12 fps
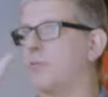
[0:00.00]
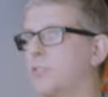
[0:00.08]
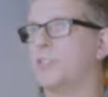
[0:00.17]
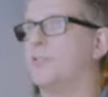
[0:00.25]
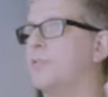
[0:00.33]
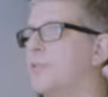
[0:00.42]
were
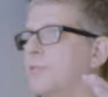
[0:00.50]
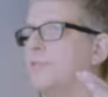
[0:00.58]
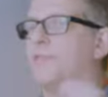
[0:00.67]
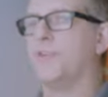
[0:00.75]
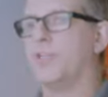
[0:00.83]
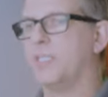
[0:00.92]
shooting your
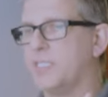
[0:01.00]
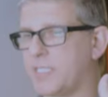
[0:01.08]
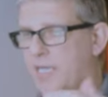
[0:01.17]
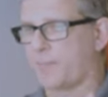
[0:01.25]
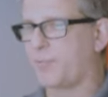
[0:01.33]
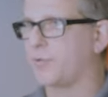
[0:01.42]
footage,
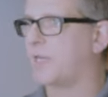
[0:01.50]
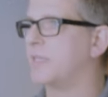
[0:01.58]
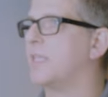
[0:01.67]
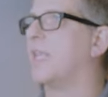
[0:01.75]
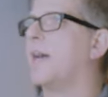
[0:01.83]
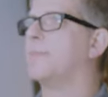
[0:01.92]
I pulled out
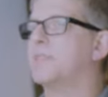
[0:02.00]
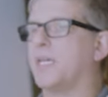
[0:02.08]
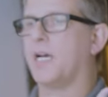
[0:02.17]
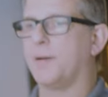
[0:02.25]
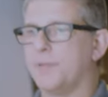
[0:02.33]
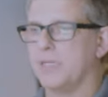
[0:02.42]
the
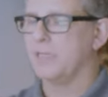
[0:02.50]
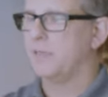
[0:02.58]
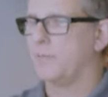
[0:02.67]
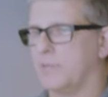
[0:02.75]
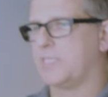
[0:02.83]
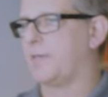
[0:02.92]
laptop,
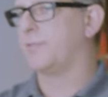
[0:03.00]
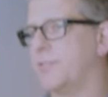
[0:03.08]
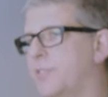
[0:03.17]
was able